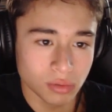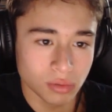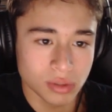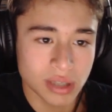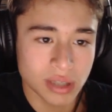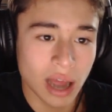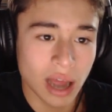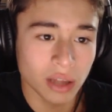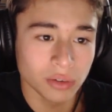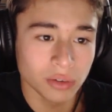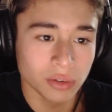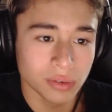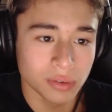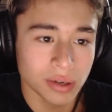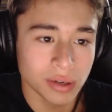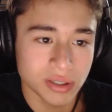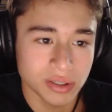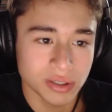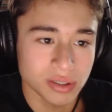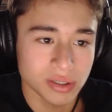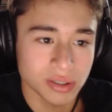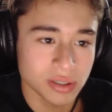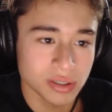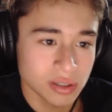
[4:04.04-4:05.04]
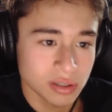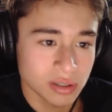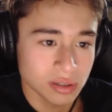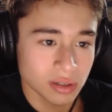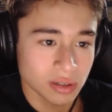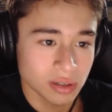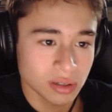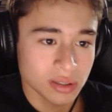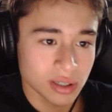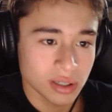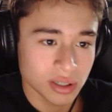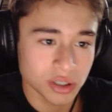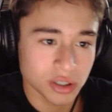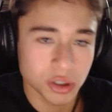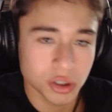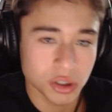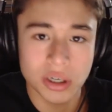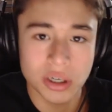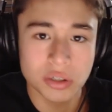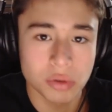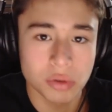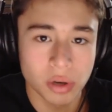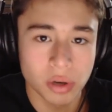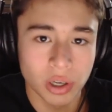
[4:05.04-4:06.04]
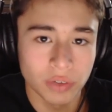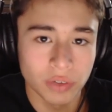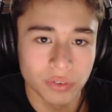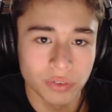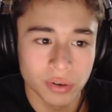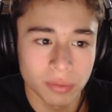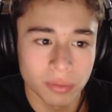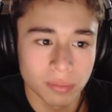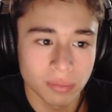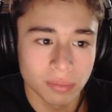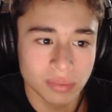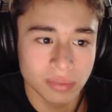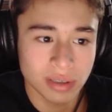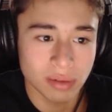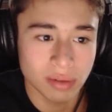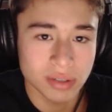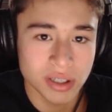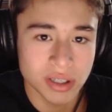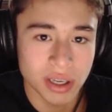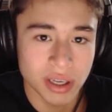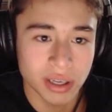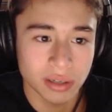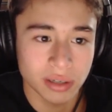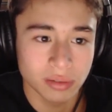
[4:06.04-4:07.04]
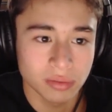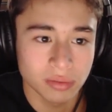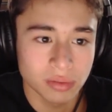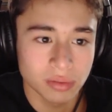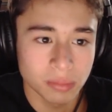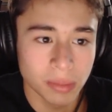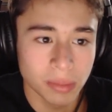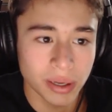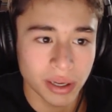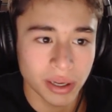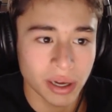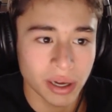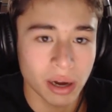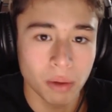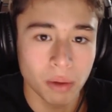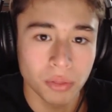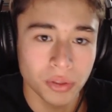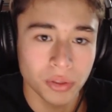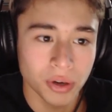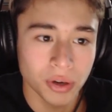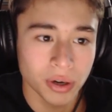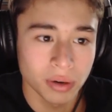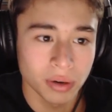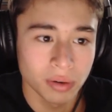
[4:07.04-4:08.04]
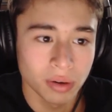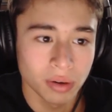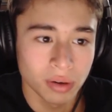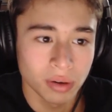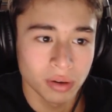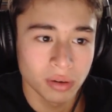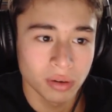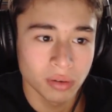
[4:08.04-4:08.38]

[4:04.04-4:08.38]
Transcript: use calories and just, it's like a stress reliever. So I was saying, make it healthier.